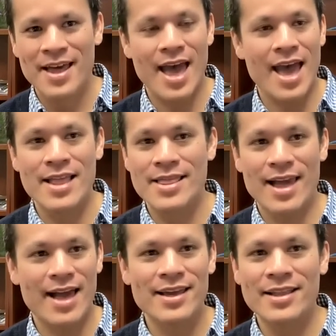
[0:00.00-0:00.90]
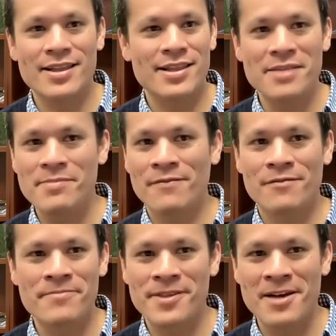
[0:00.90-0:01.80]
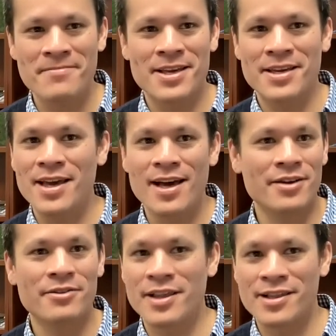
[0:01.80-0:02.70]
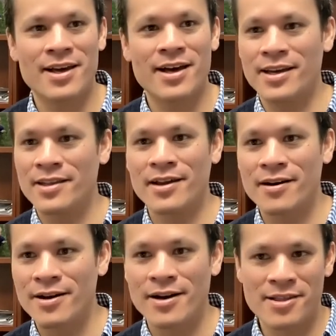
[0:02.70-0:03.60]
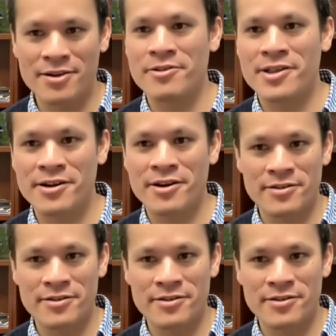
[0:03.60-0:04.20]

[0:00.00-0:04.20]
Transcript: And I get this email from Tom saying, yeah, I know this guy in Daraa in southern Syria.